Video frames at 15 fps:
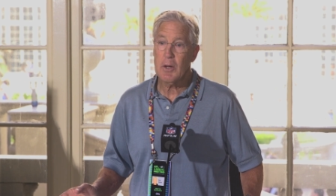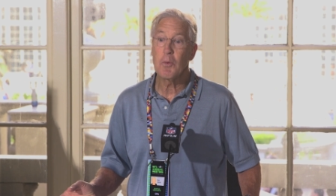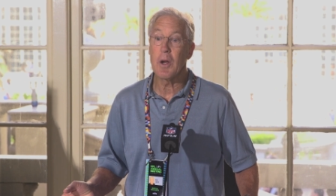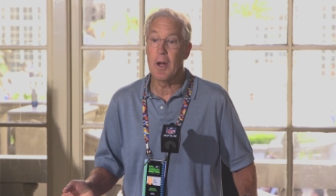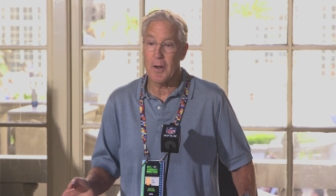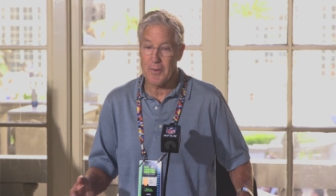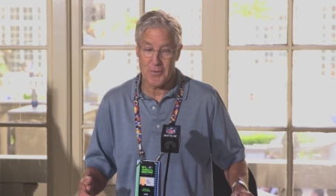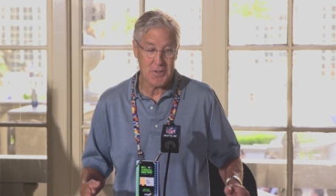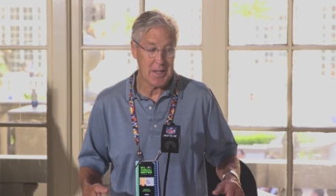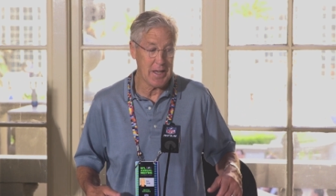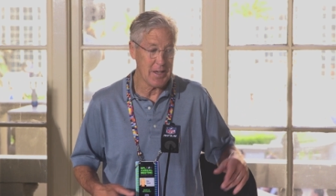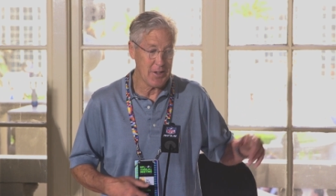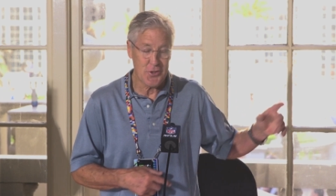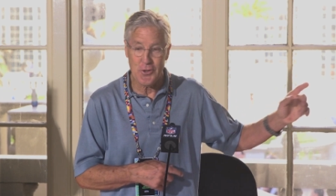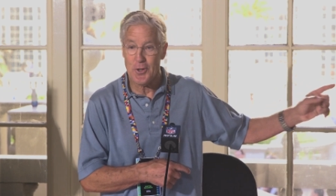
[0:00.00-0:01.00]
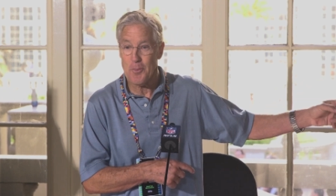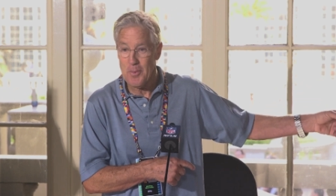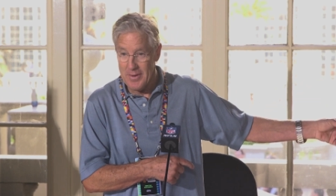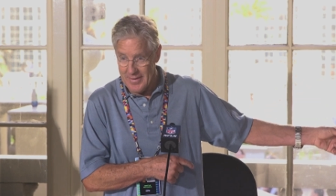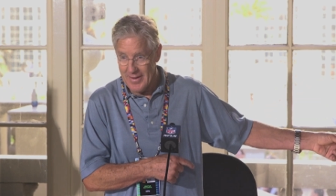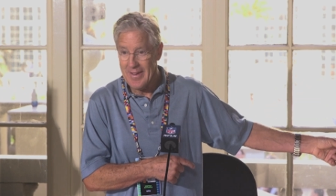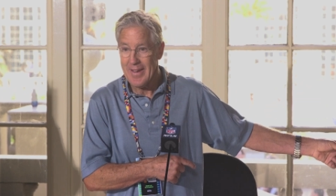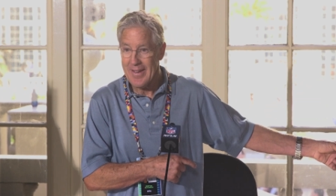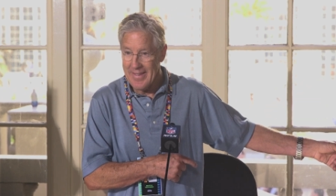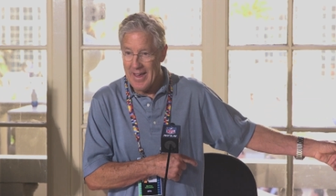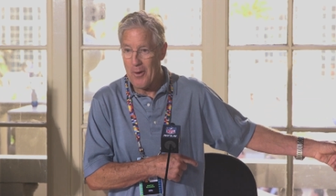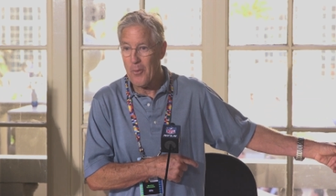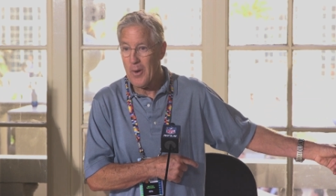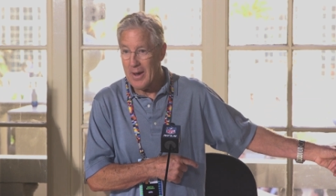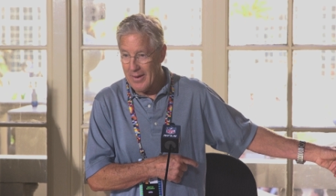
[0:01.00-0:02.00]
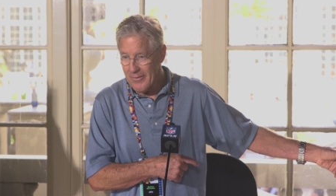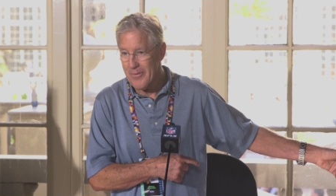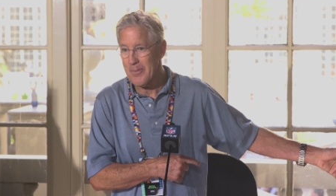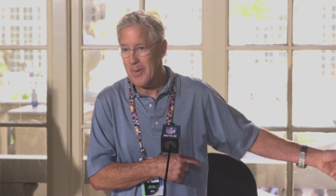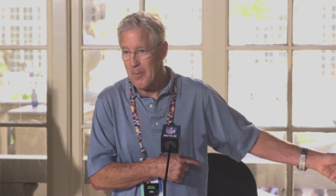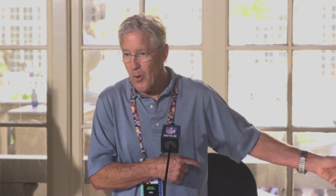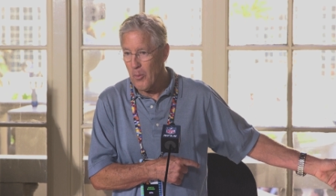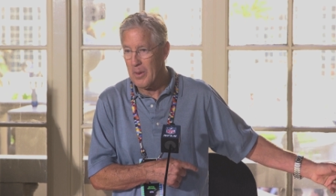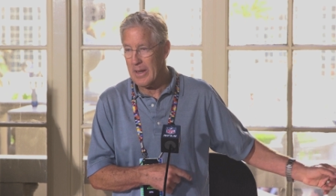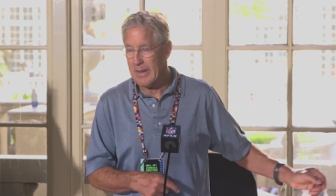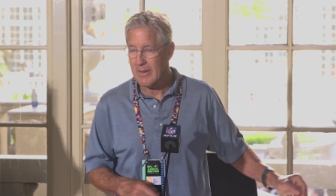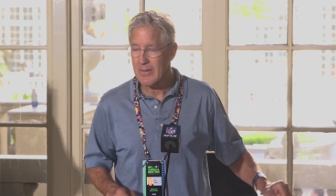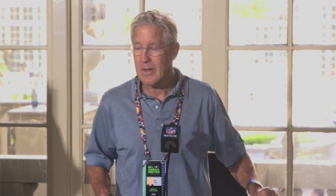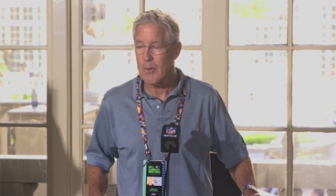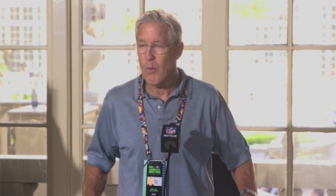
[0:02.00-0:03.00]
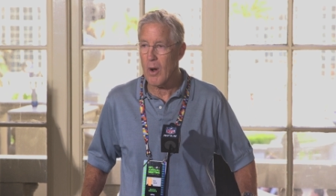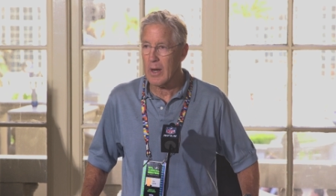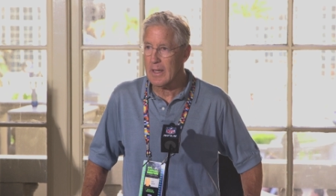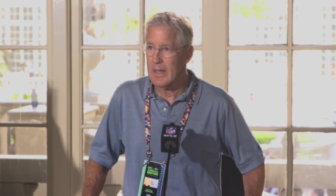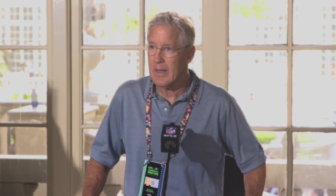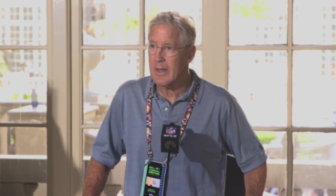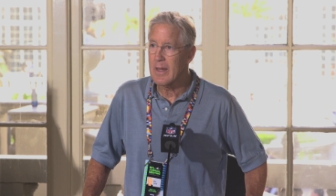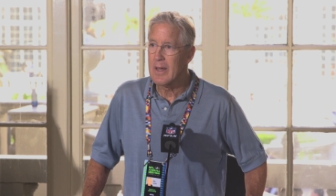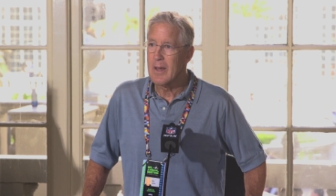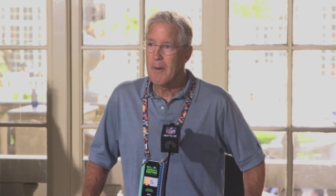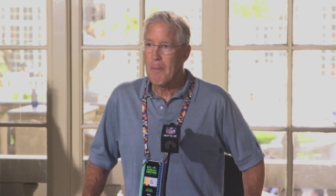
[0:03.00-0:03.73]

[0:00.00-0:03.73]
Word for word: He would have said he should have been that way from the moment he, he walked in.